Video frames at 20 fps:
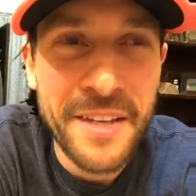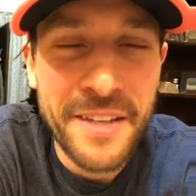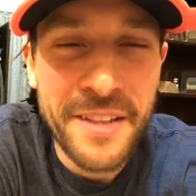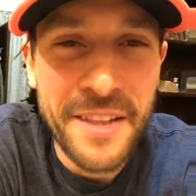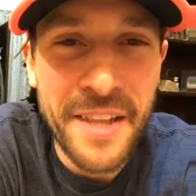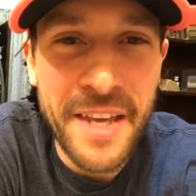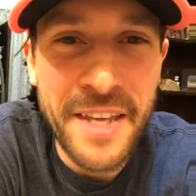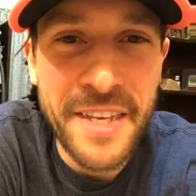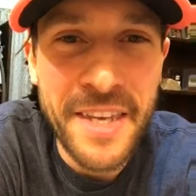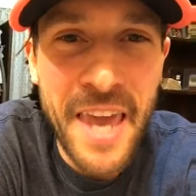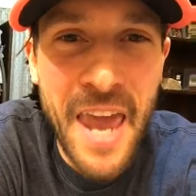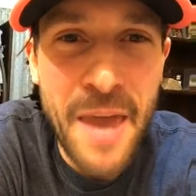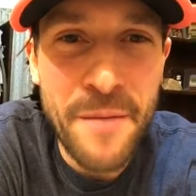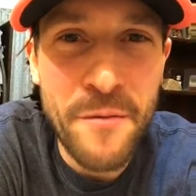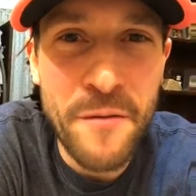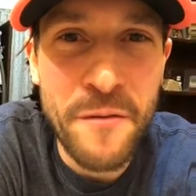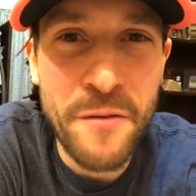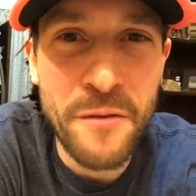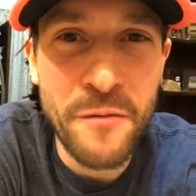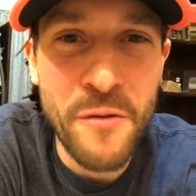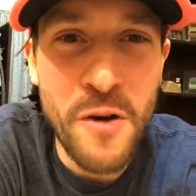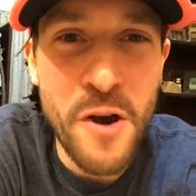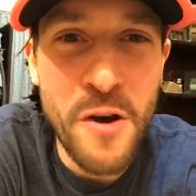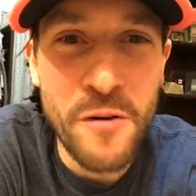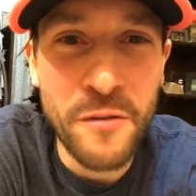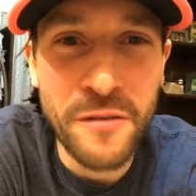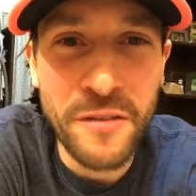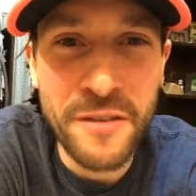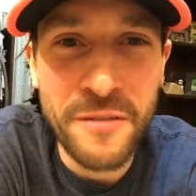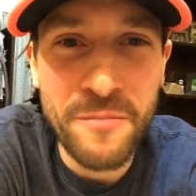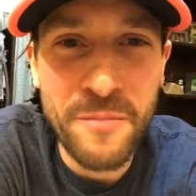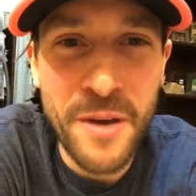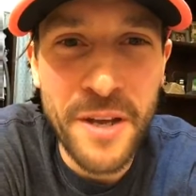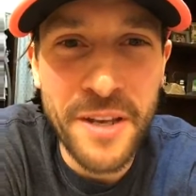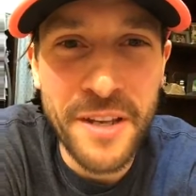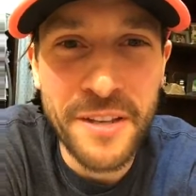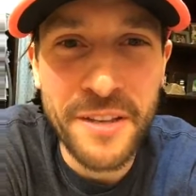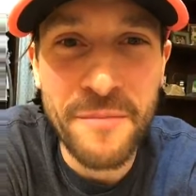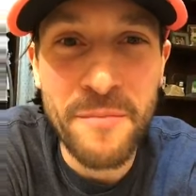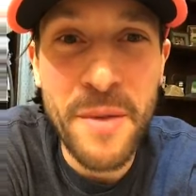like Game of Thrones. But
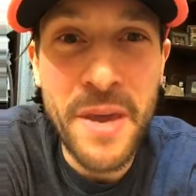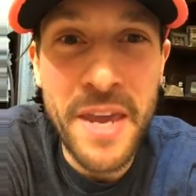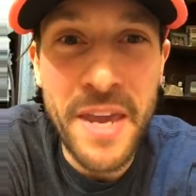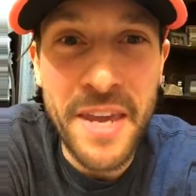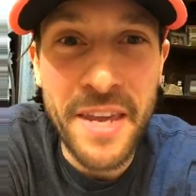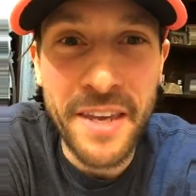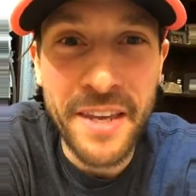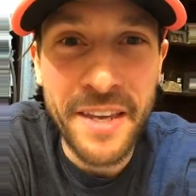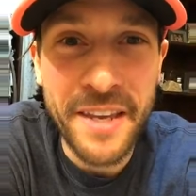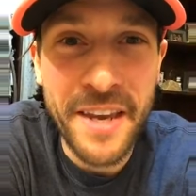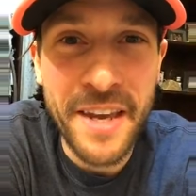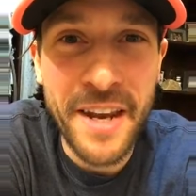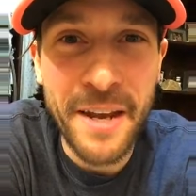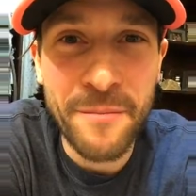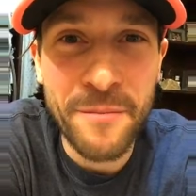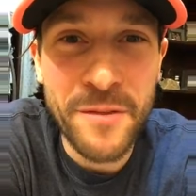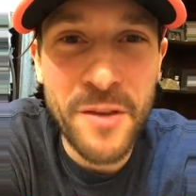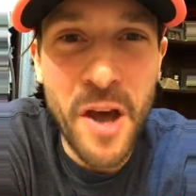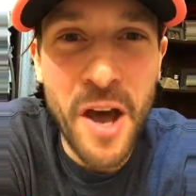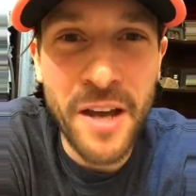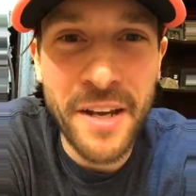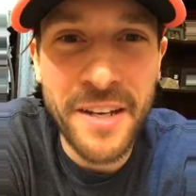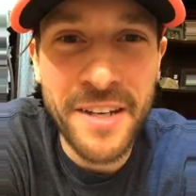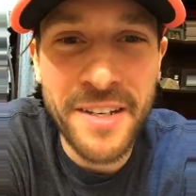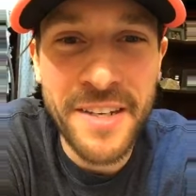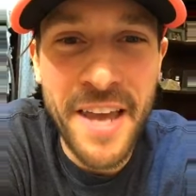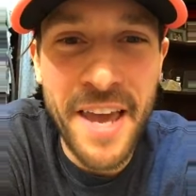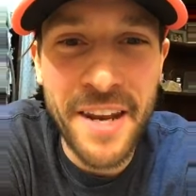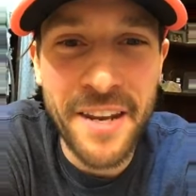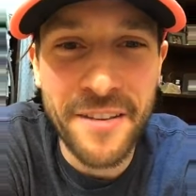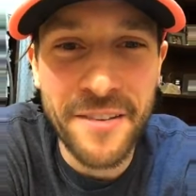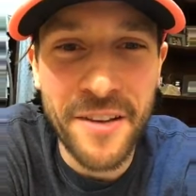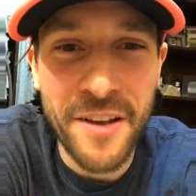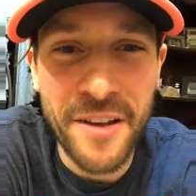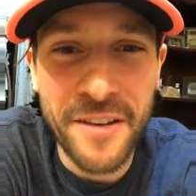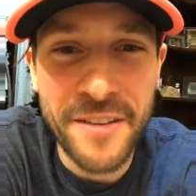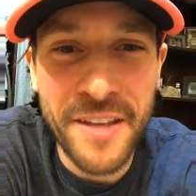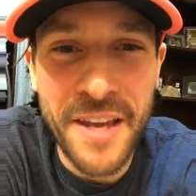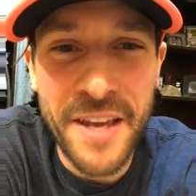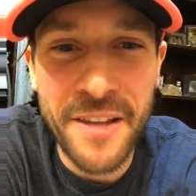it's me, and I'm talking tennis all
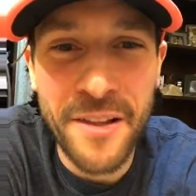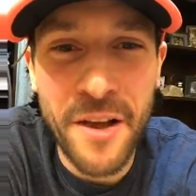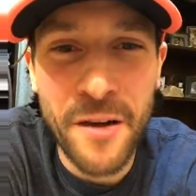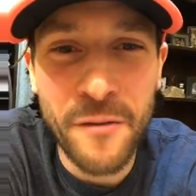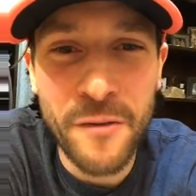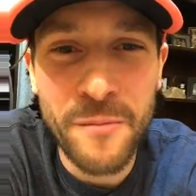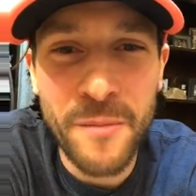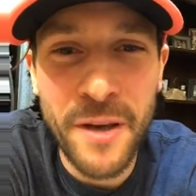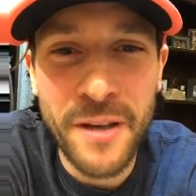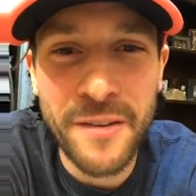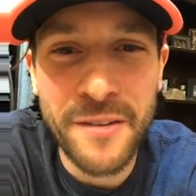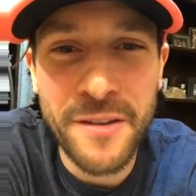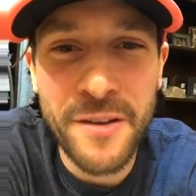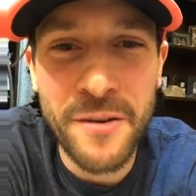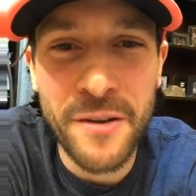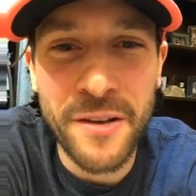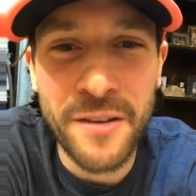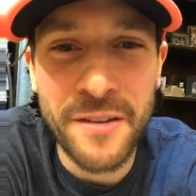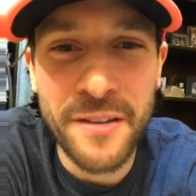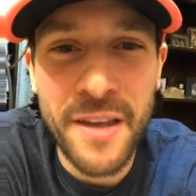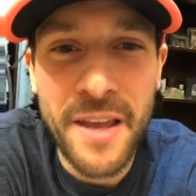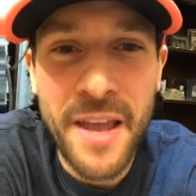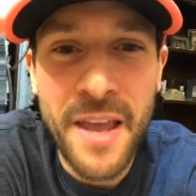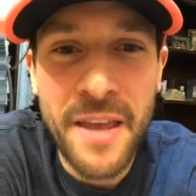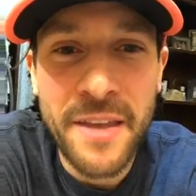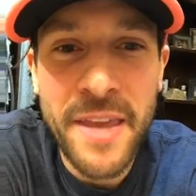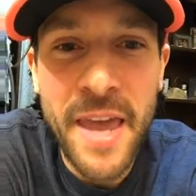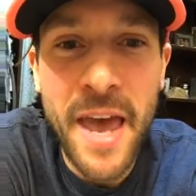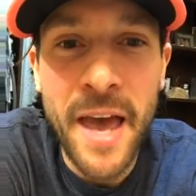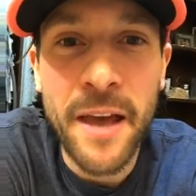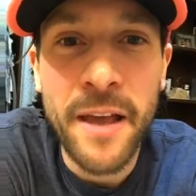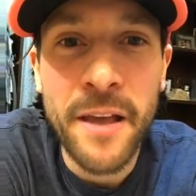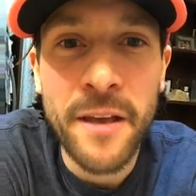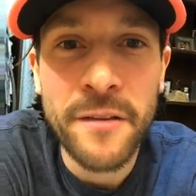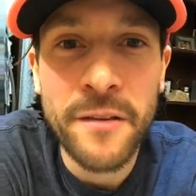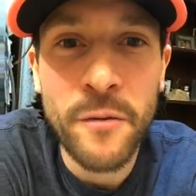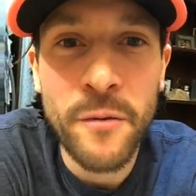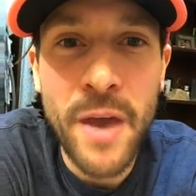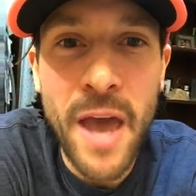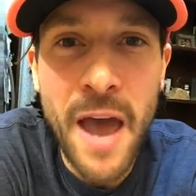day long with my students. Yeah,
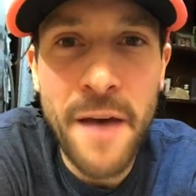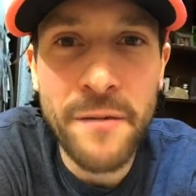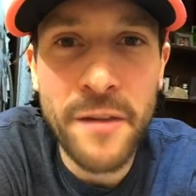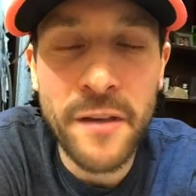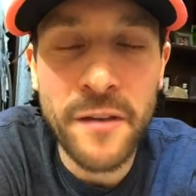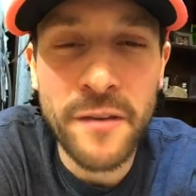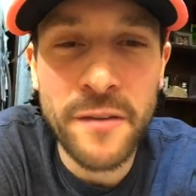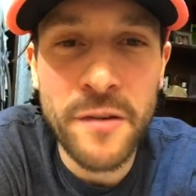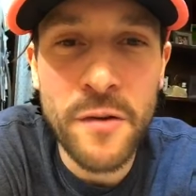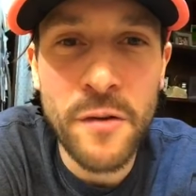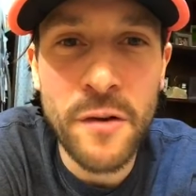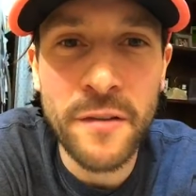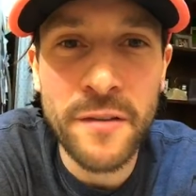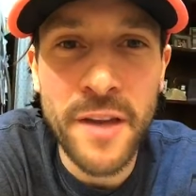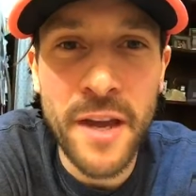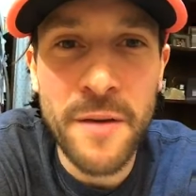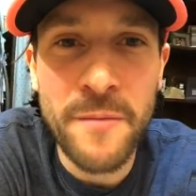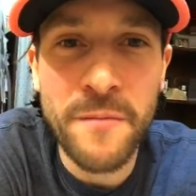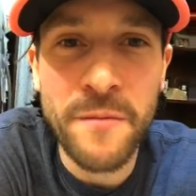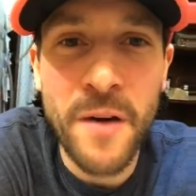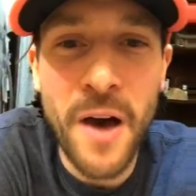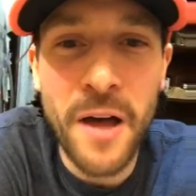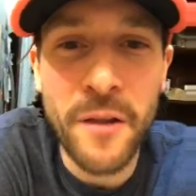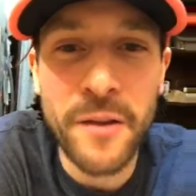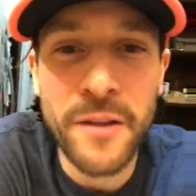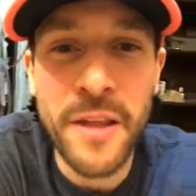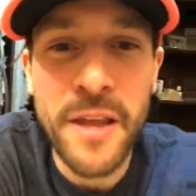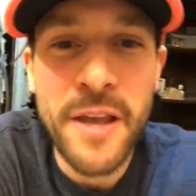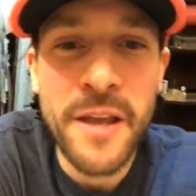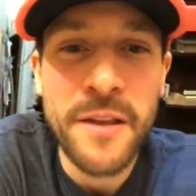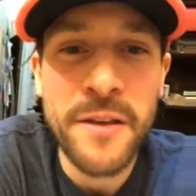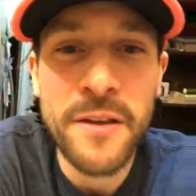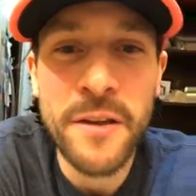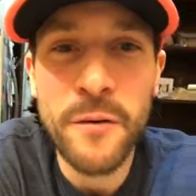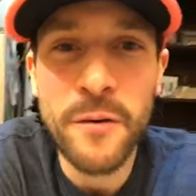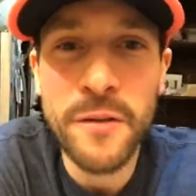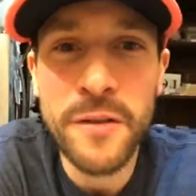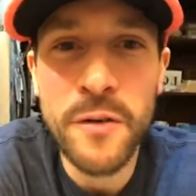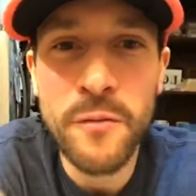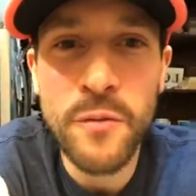so we have these students that I'm following. You know
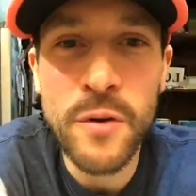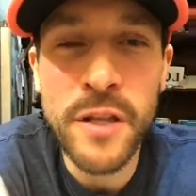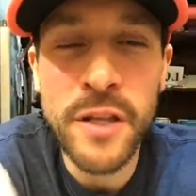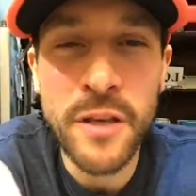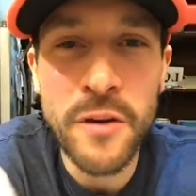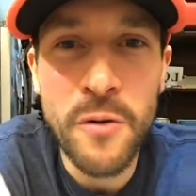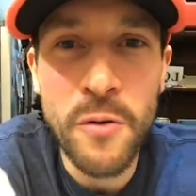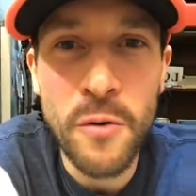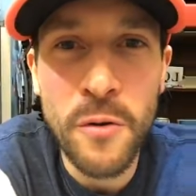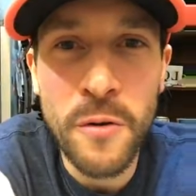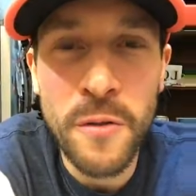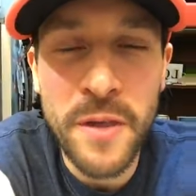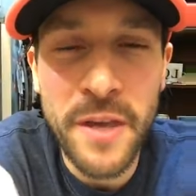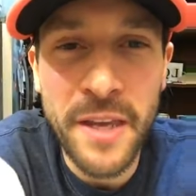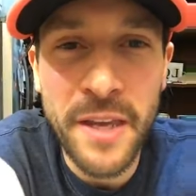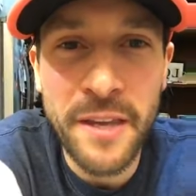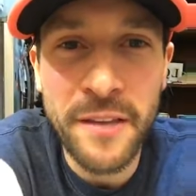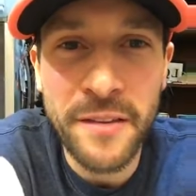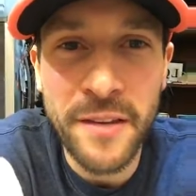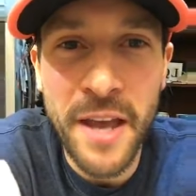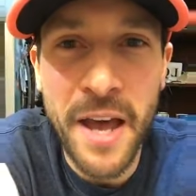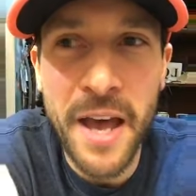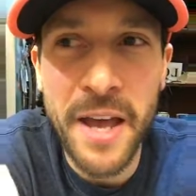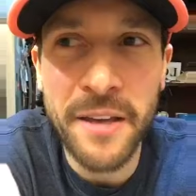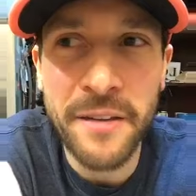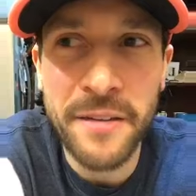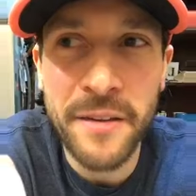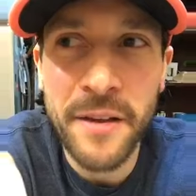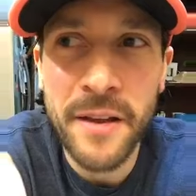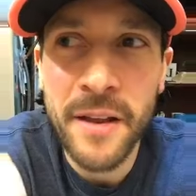what the really cool thing is, guys?